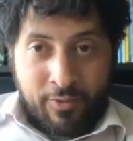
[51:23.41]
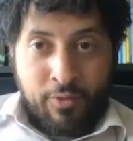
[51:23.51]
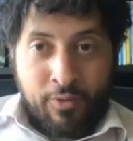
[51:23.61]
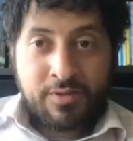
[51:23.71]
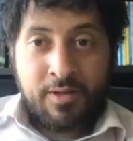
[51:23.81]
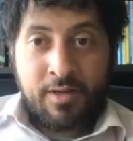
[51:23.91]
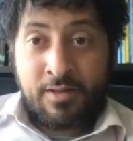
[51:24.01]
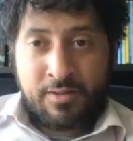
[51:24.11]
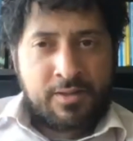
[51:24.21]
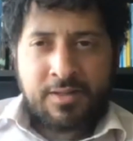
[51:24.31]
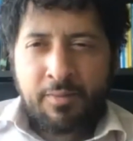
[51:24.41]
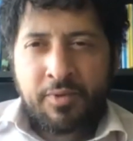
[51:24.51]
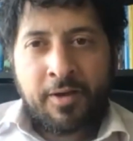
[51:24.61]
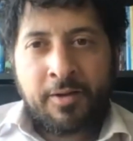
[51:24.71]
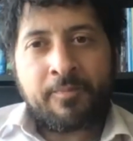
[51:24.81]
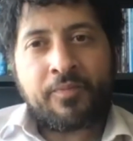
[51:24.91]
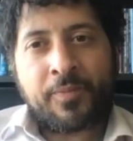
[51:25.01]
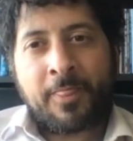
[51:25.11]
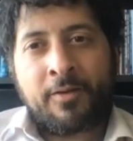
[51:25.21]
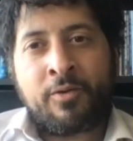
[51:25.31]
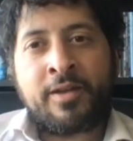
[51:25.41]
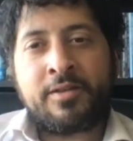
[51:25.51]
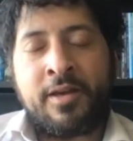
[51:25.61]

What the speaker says: folks, it's the same thing, right?